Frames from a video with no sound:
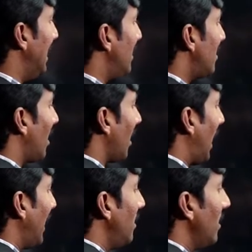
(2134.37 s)

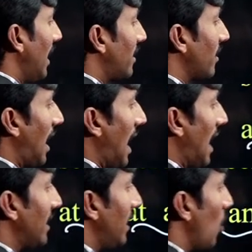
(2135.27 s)
inclined at an
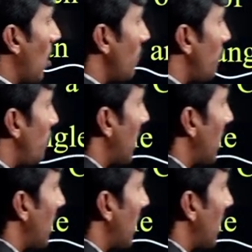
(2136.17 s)
angle of